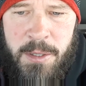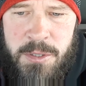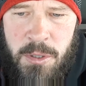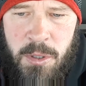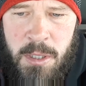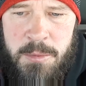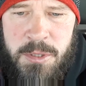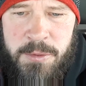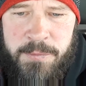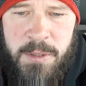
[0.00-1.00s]
and his arms
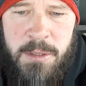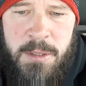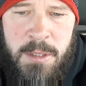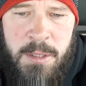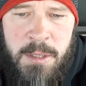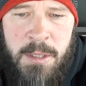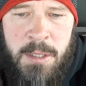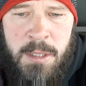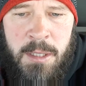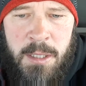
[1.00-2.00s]
as feet
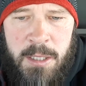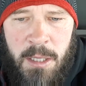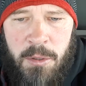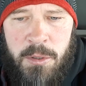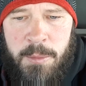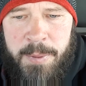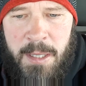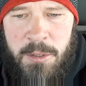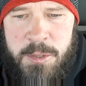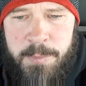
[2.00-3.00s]
in color to
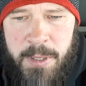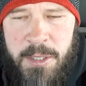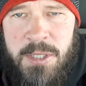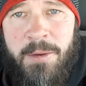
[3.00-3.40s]
polished brass.